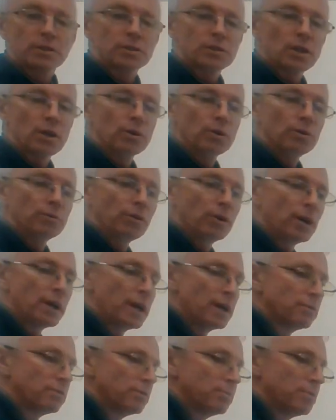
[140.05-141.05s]
So if I
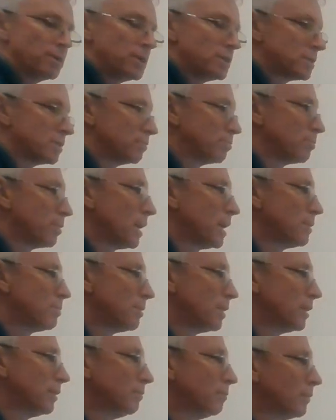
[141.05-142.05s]
have a piece of
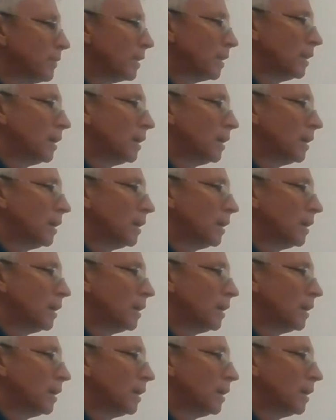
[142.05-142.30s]
paper,